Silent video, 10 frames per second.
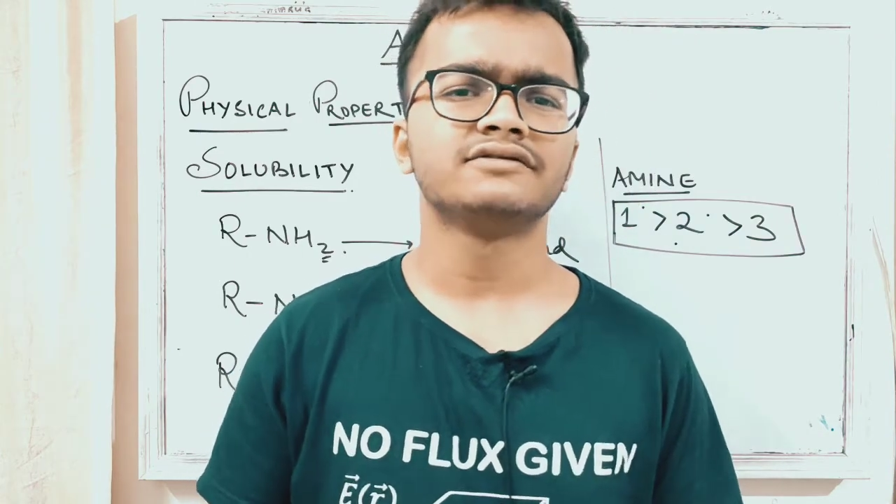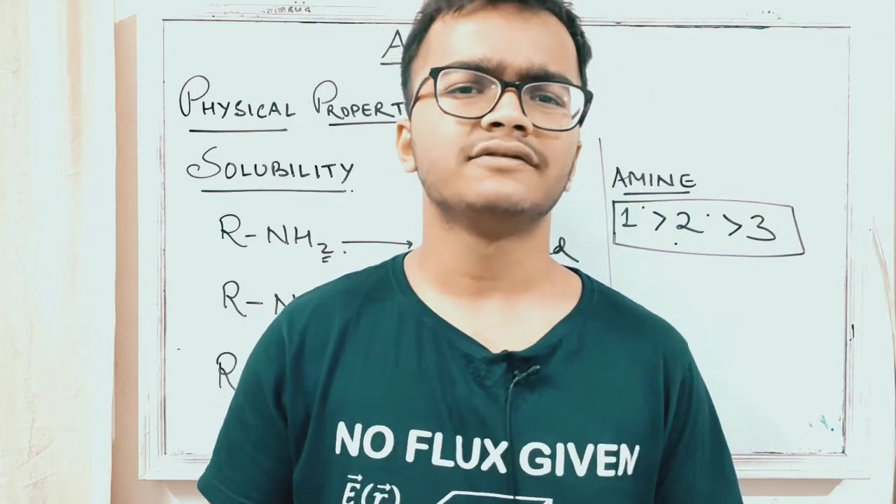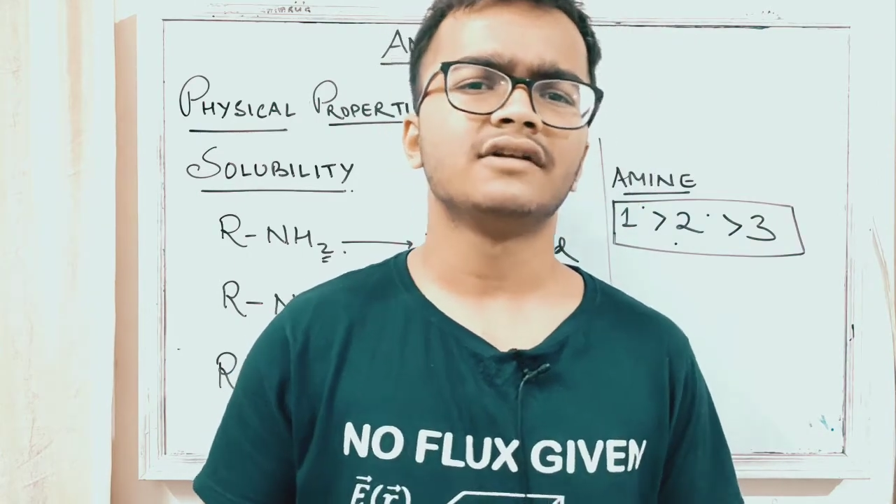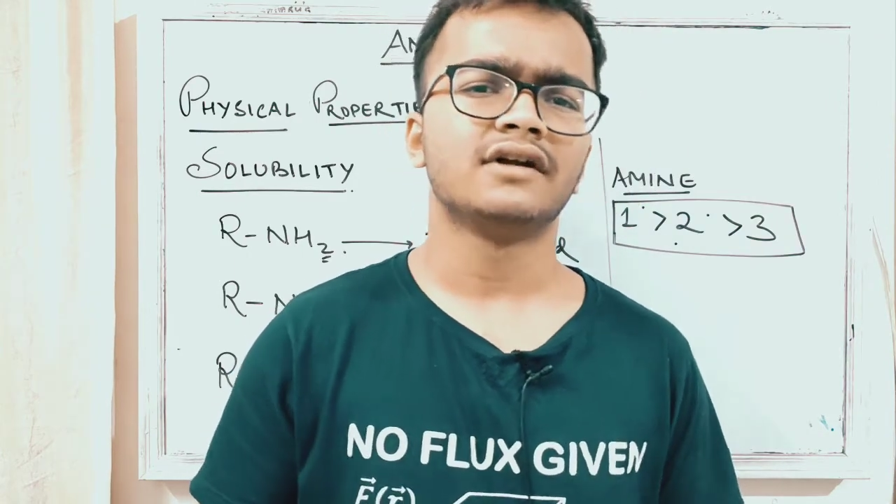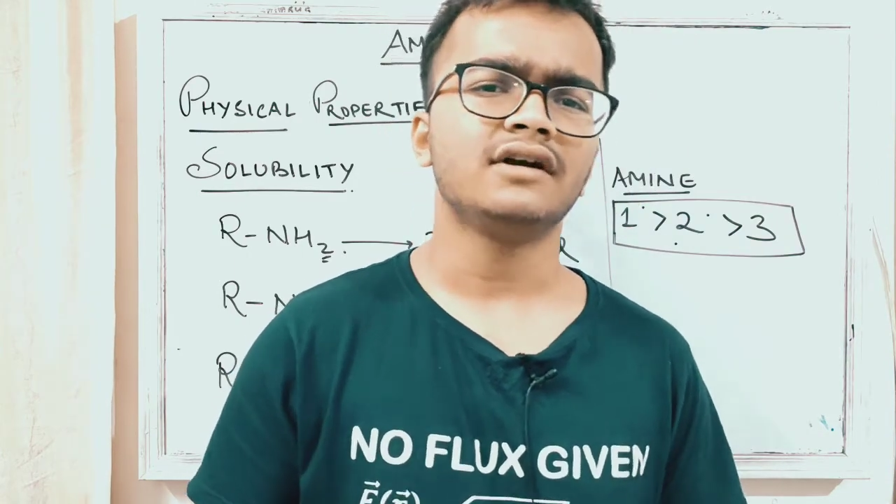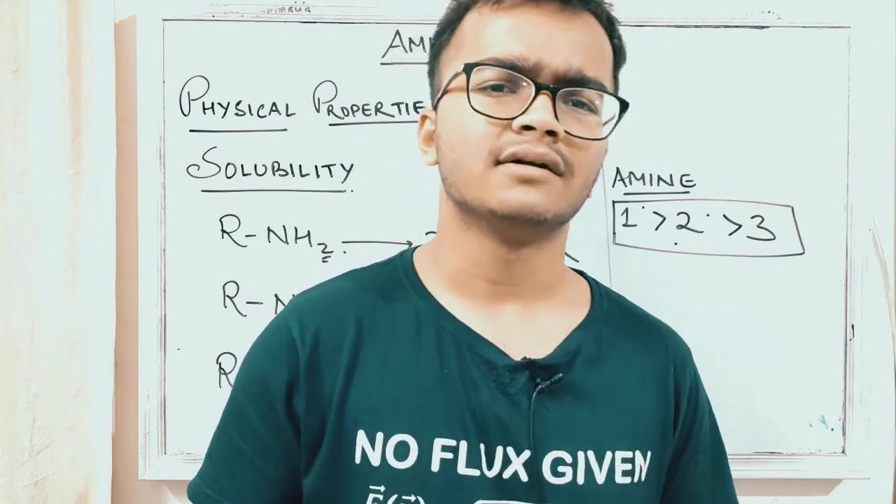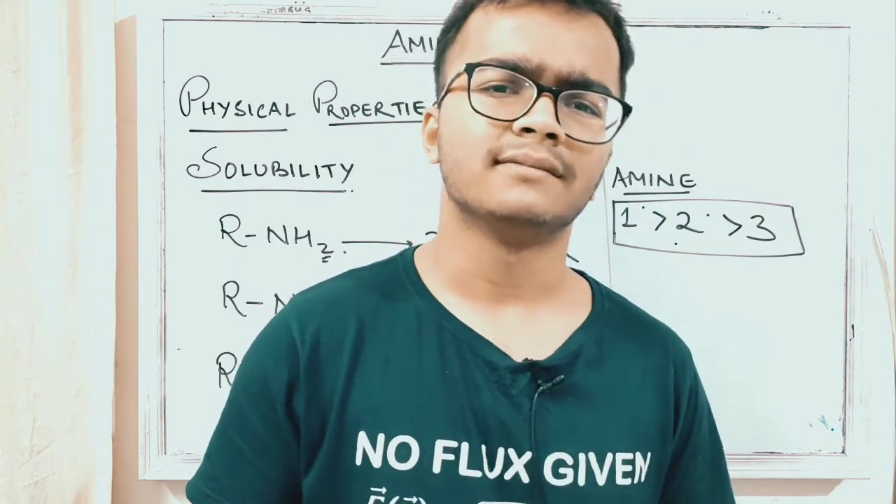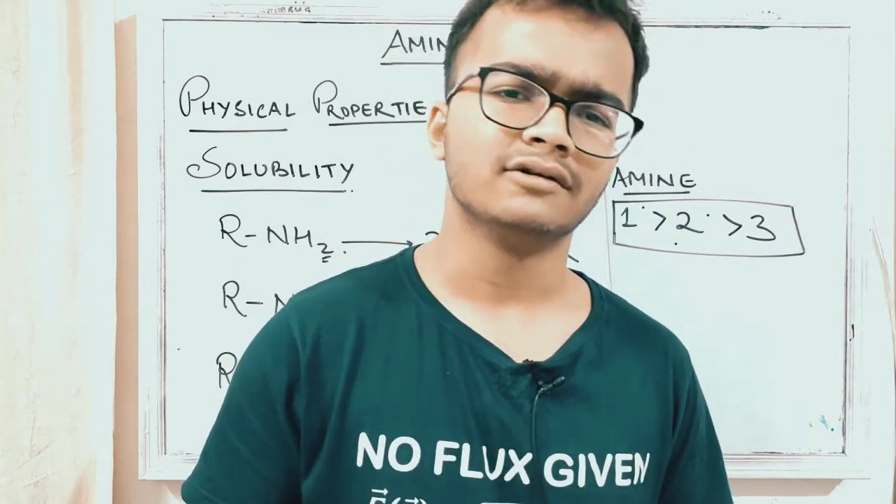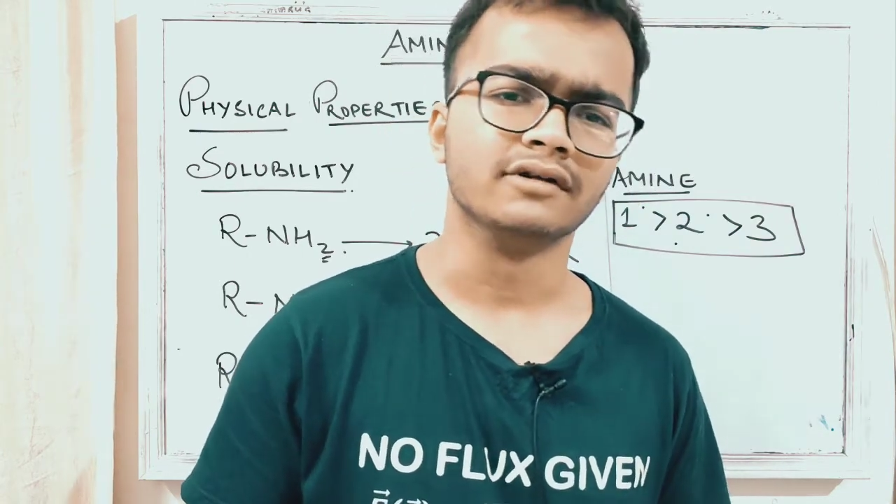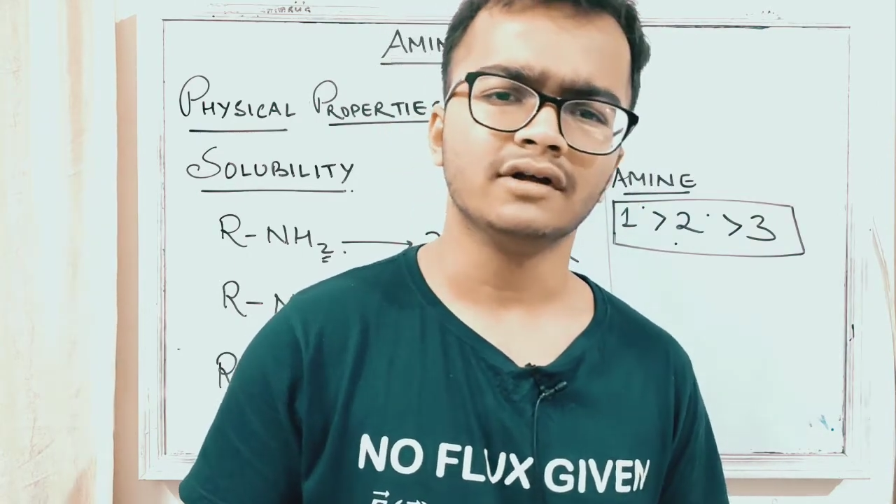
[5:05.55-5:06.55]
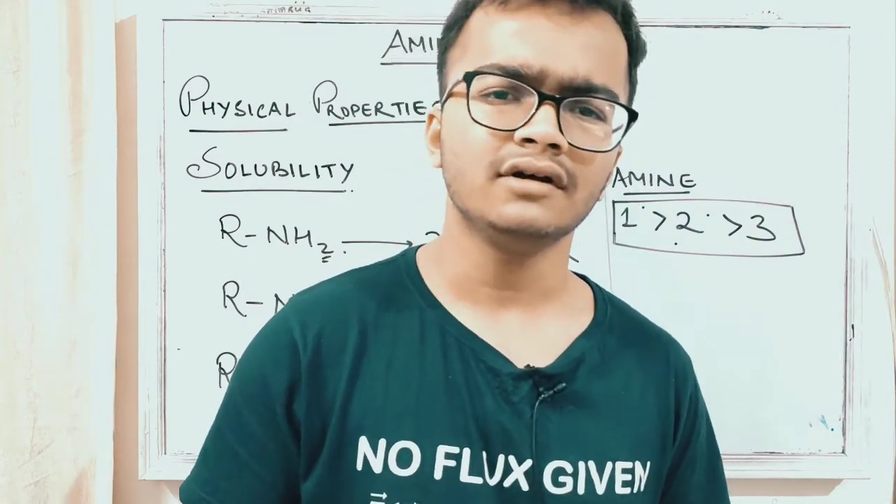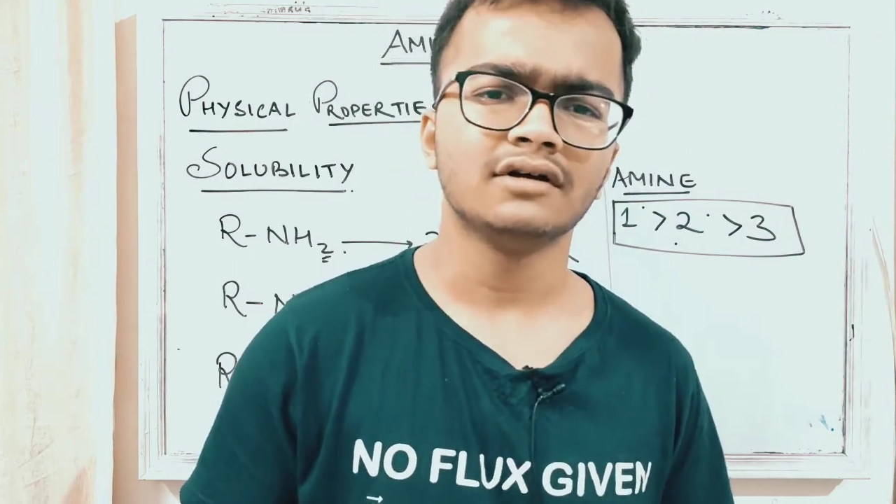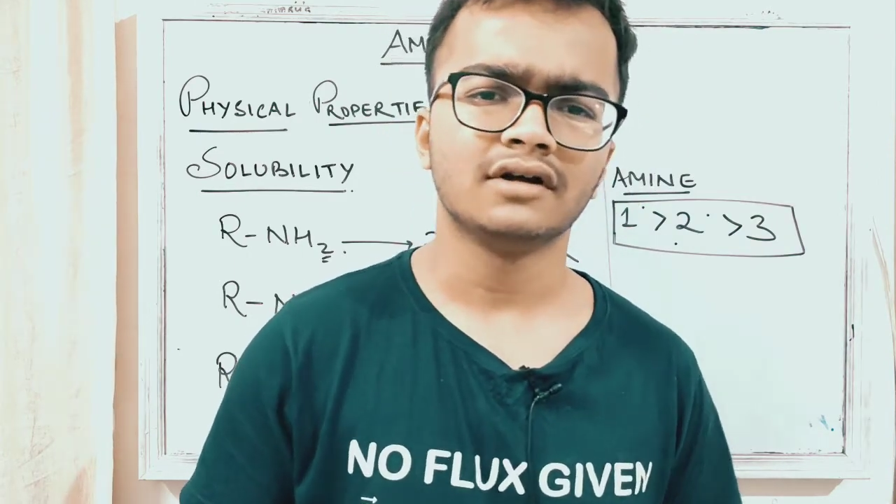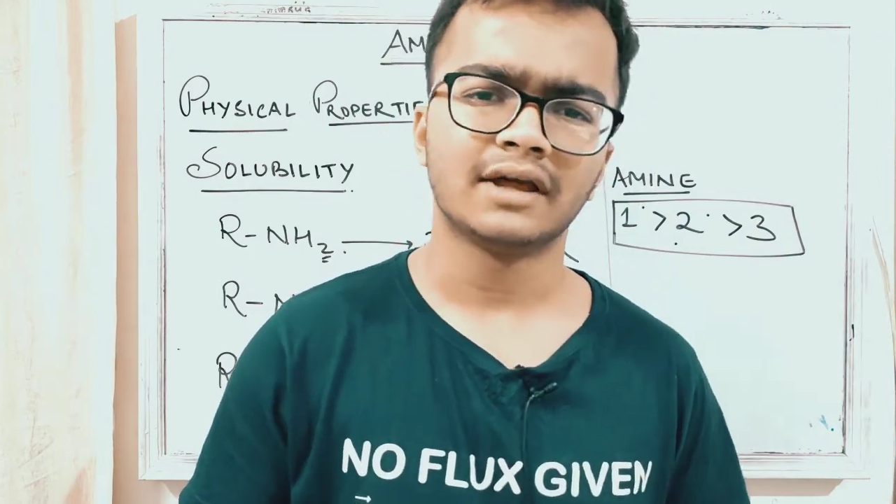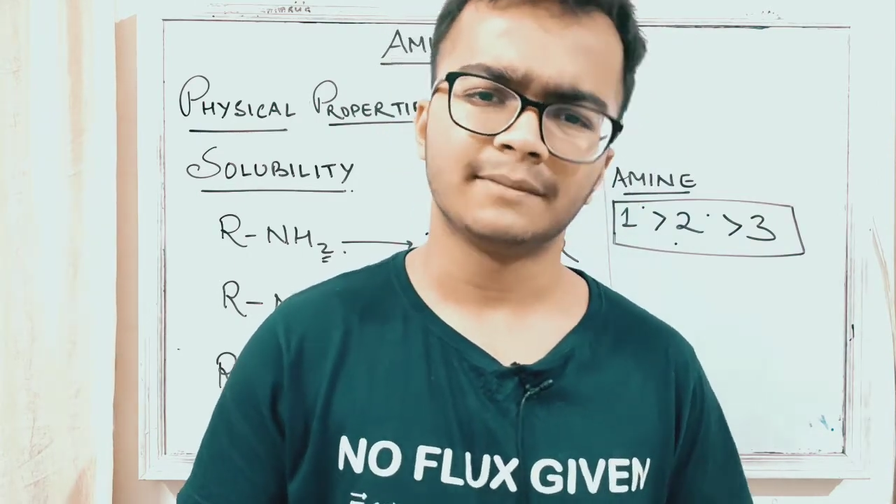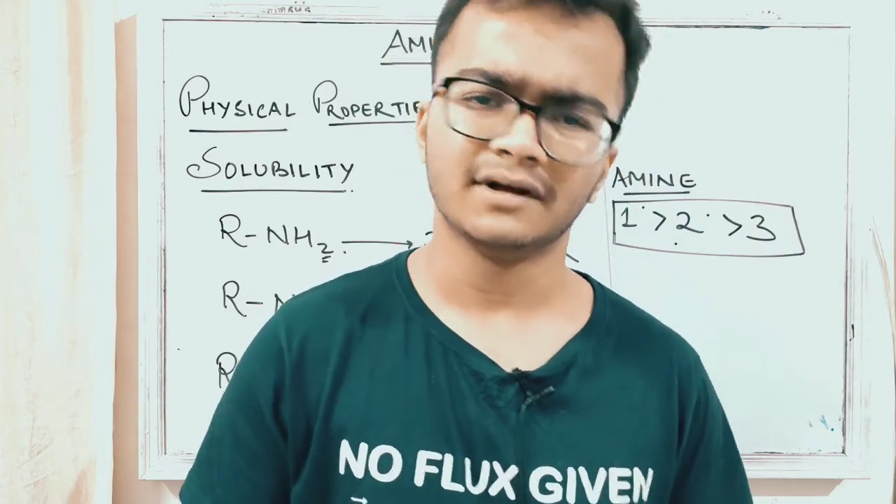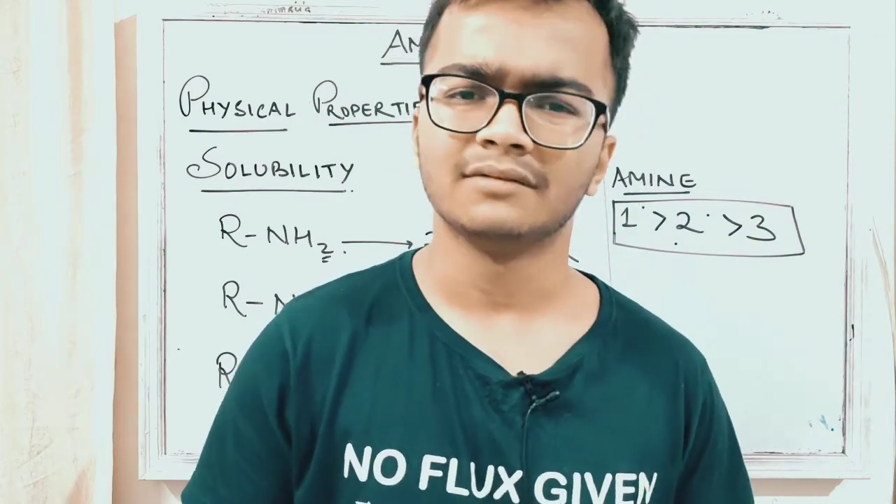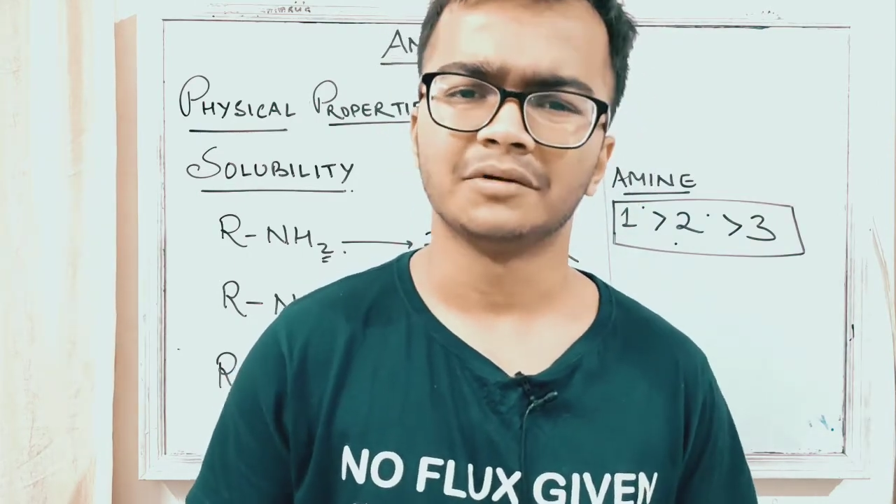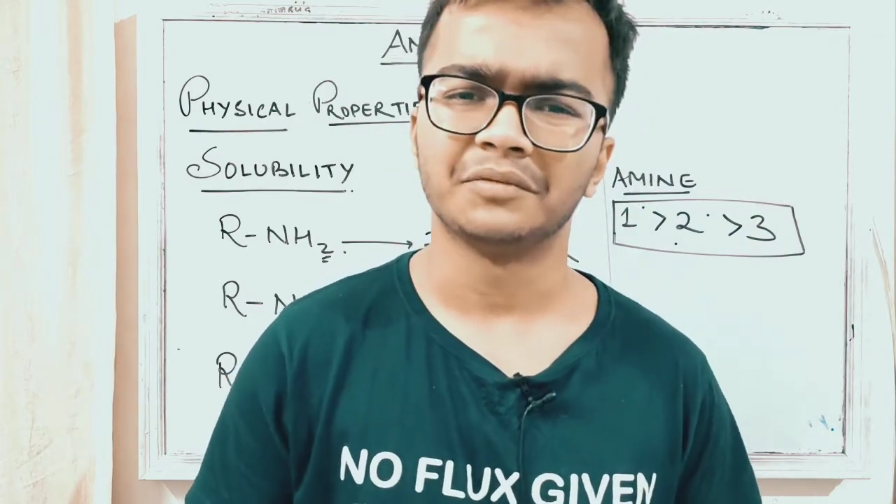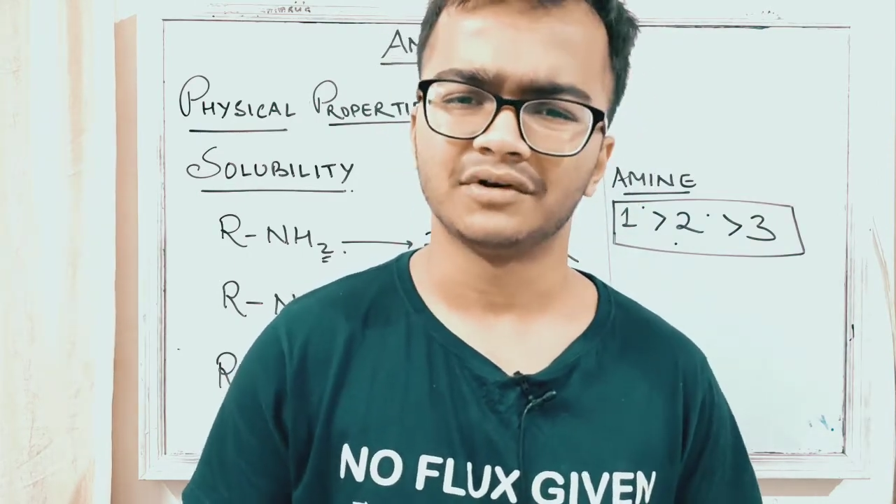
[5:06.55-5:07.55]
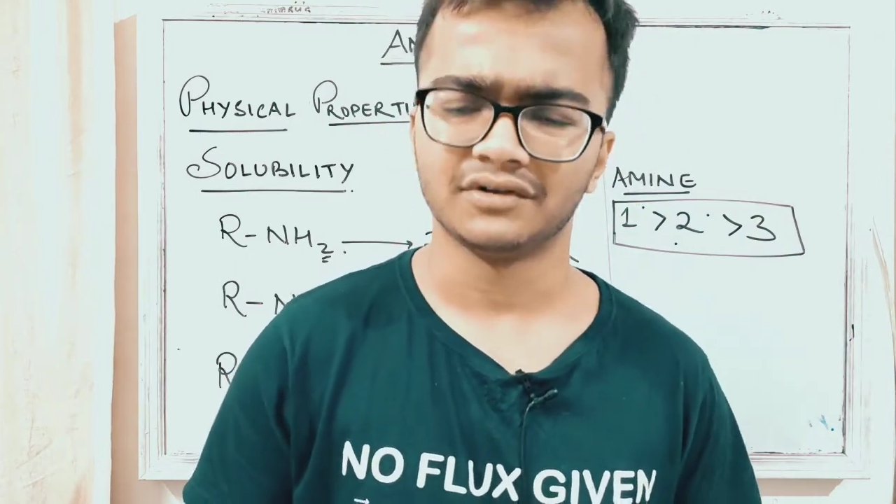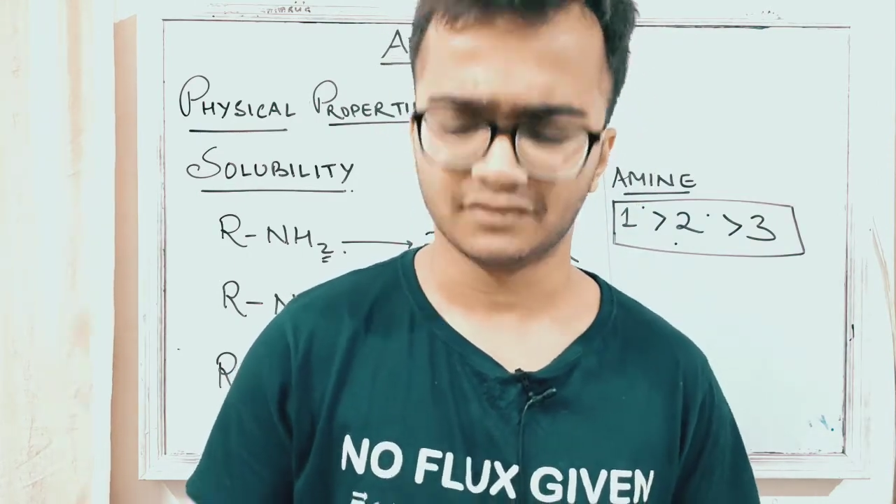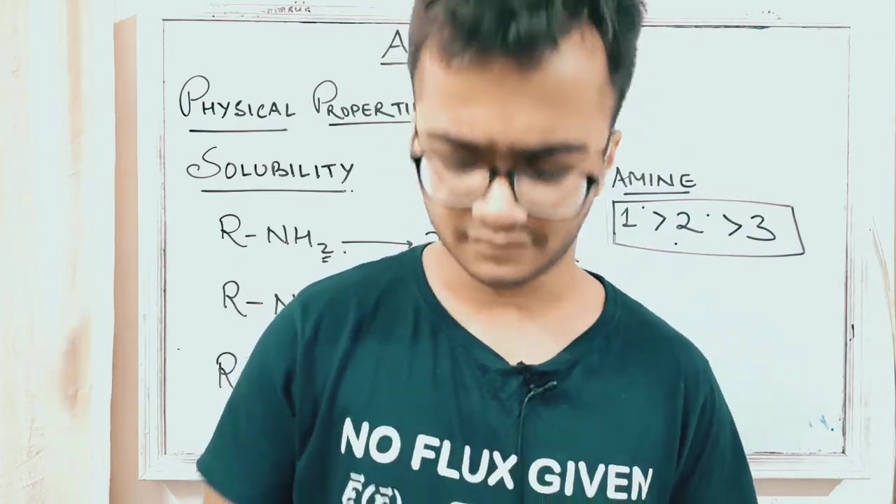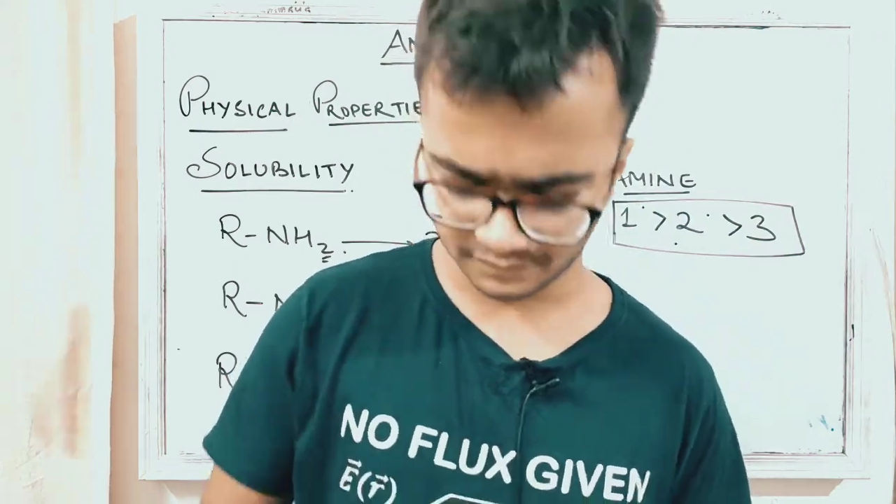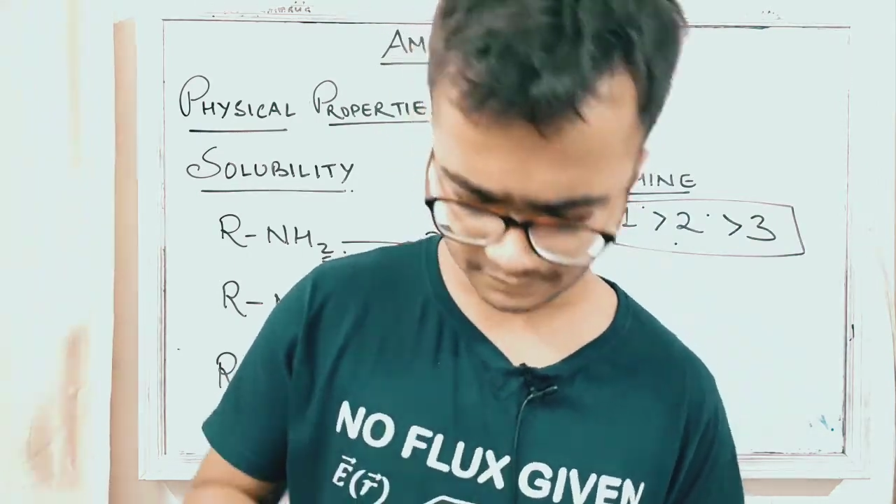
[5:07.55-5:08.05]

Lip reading: we will learn about the chemical properties.